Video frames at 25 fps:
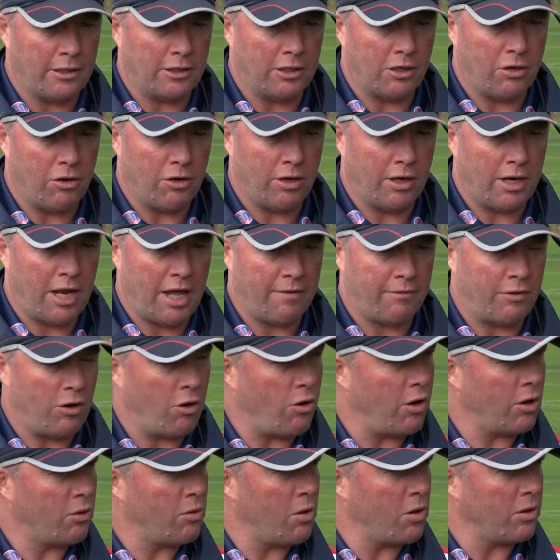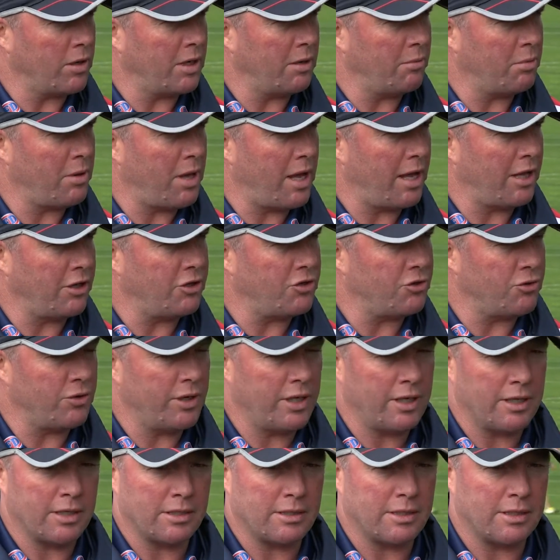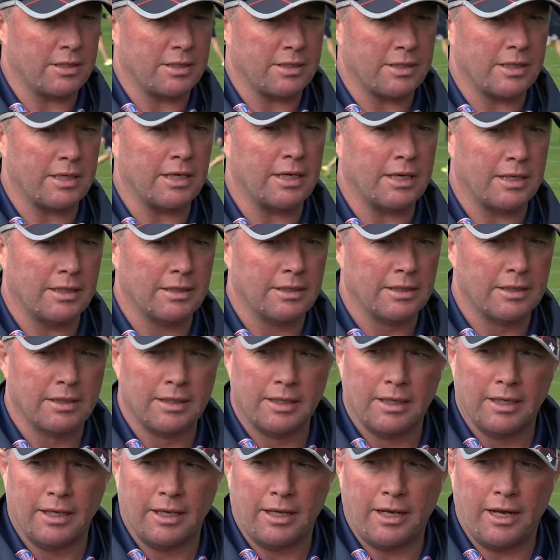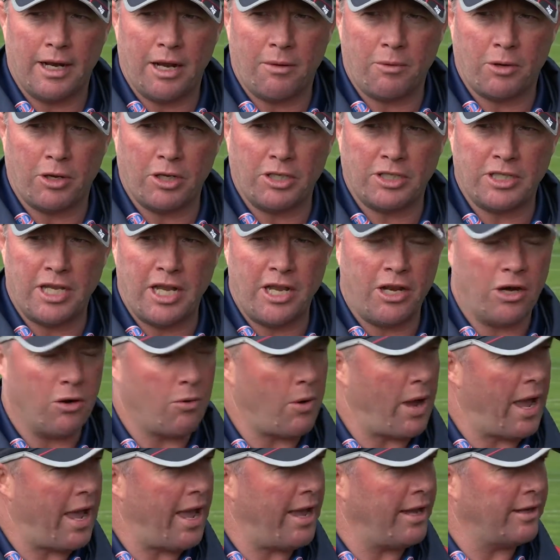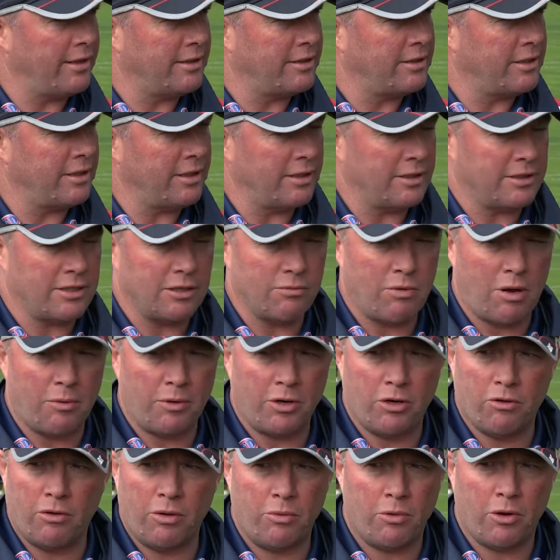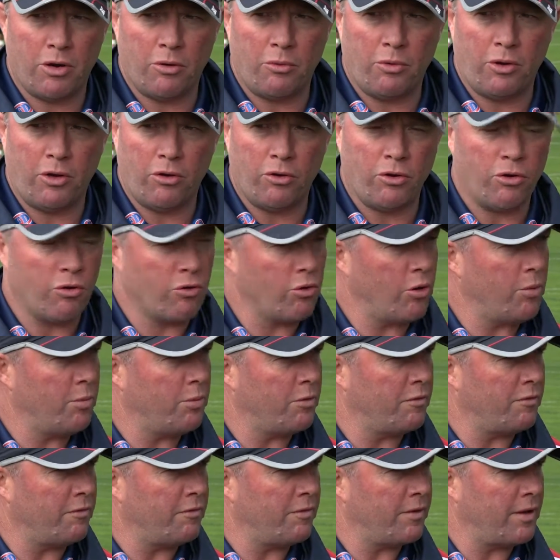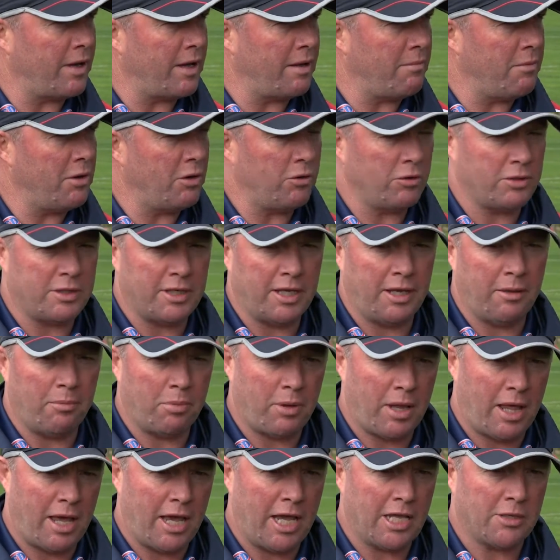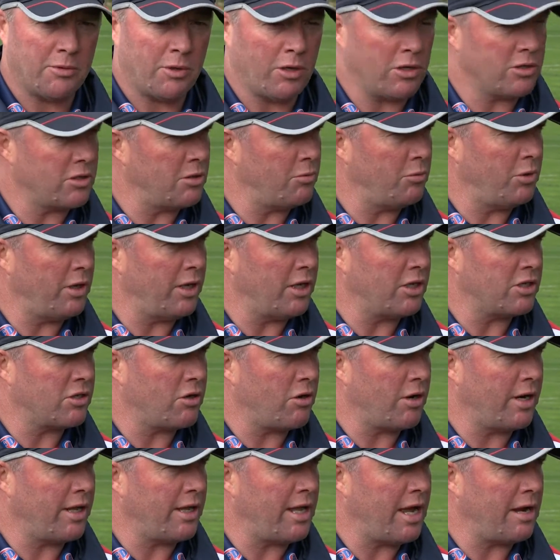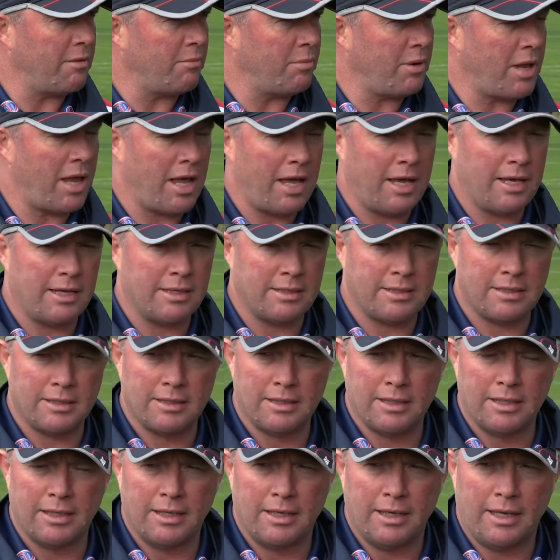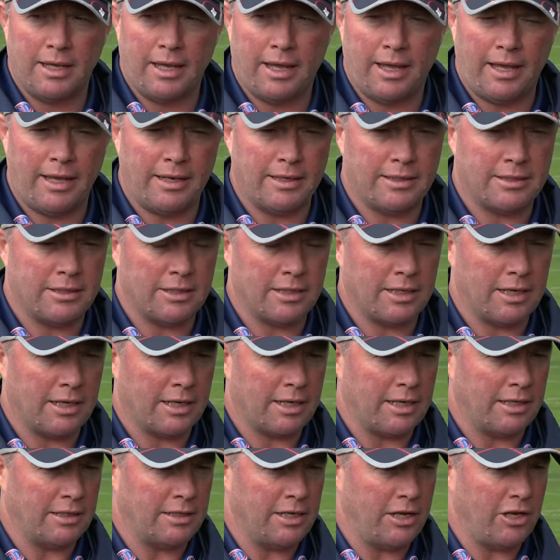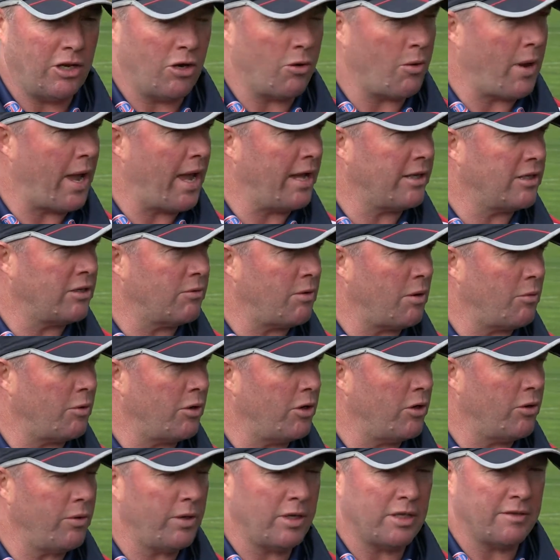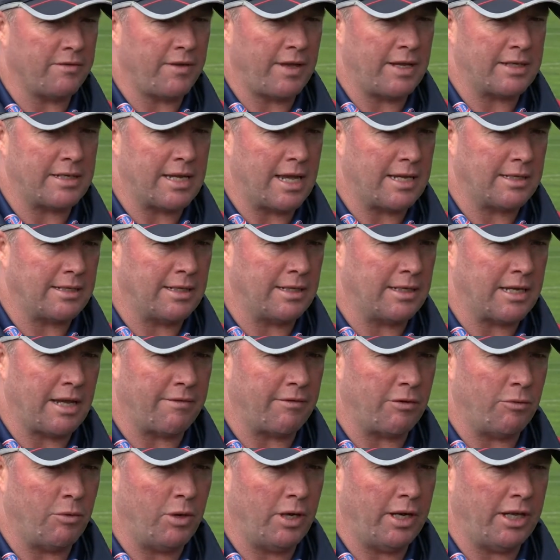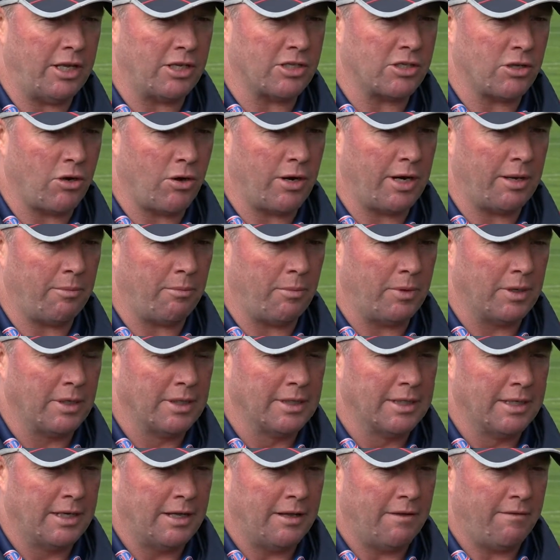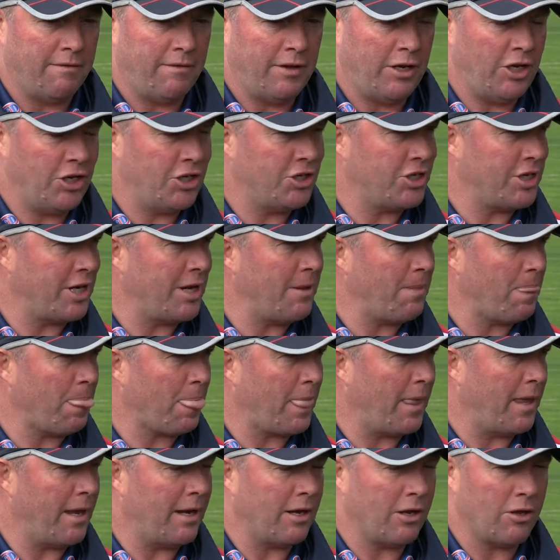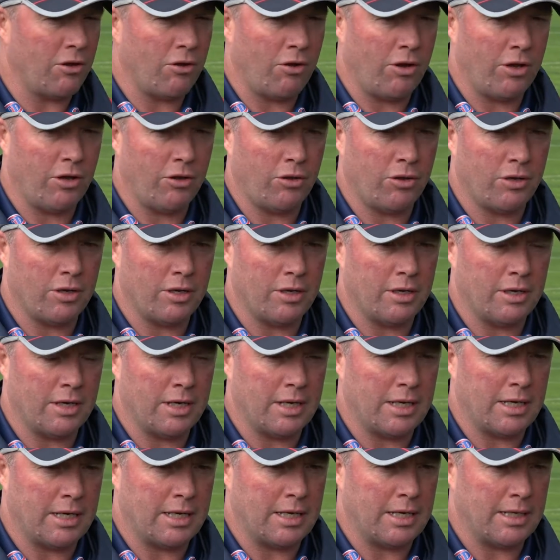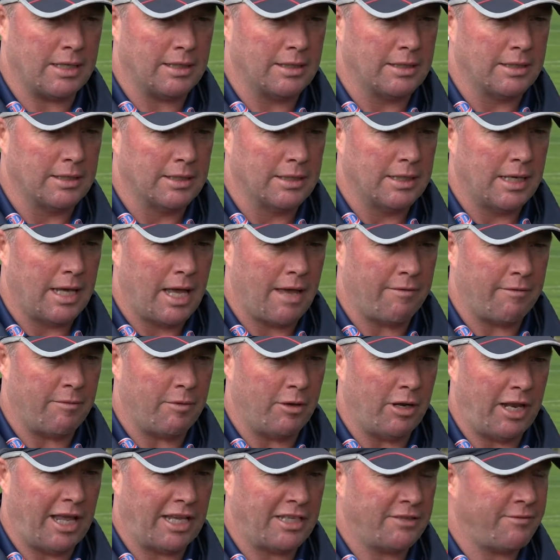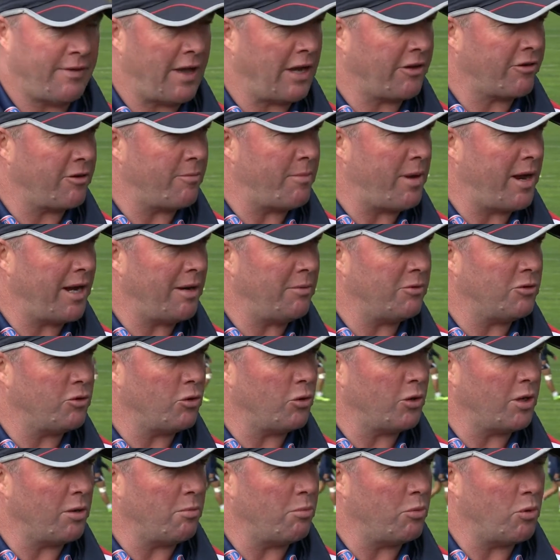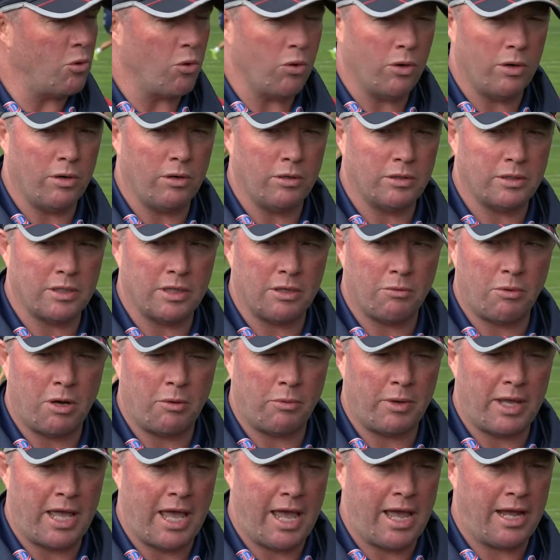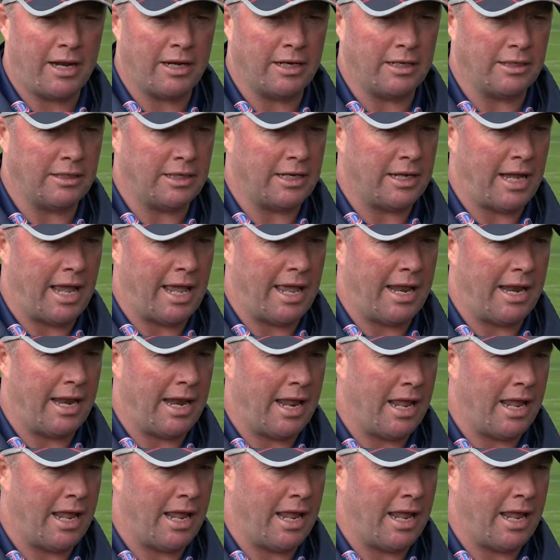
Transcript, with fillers: know, delighted to have a high quality player joining us. It's uh, you know we continue to add to, to, what we're doing. We've got a really good group of uh, middle tier players. We've got some really exciting young players. And to continue to add to what we're doing is fantastic. To have a really exciting finisher and a guy who can uh, have a bit of X factor about him is really important to what we add and, and